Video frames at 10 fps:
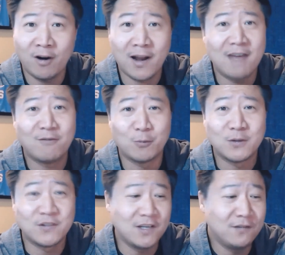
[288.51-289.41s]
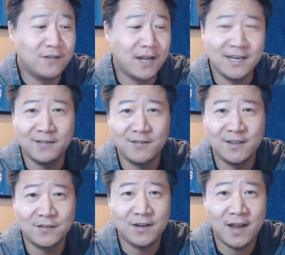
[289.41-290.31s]
I haven't received any of
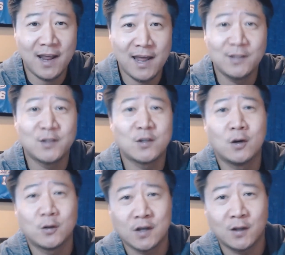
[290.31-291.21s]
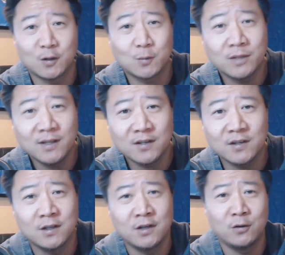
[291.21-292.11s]
these in hand. So sellers, please
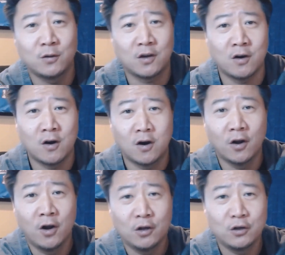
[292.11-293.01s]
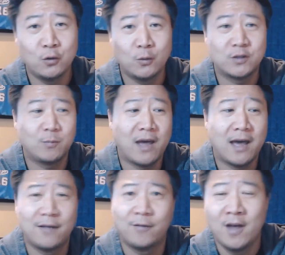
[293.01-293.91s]
continue the card to its
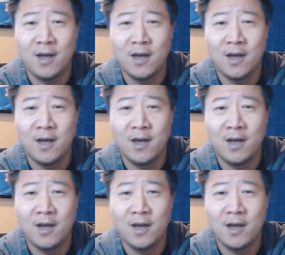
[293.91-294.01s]
path.